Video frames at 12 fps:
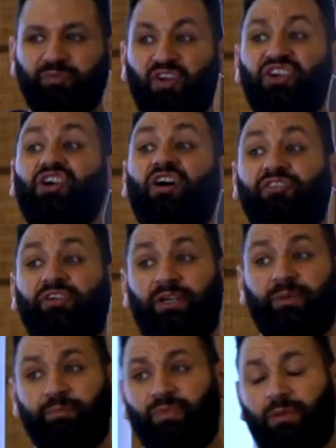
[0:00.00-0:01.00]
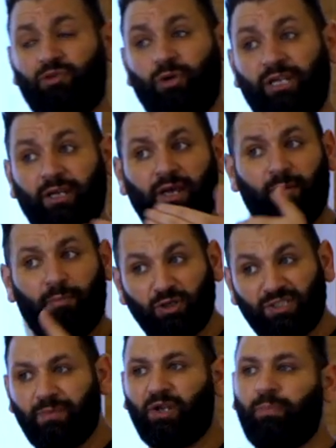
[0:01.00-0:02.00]
recovery between
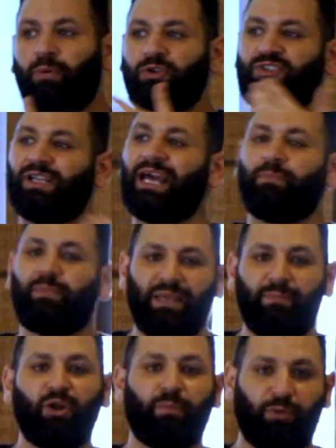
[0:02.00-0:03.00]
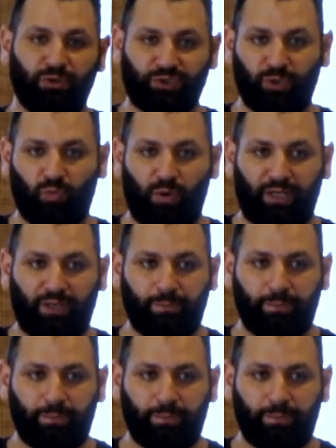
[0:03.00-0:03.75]
post-menopausal and premenopausal women.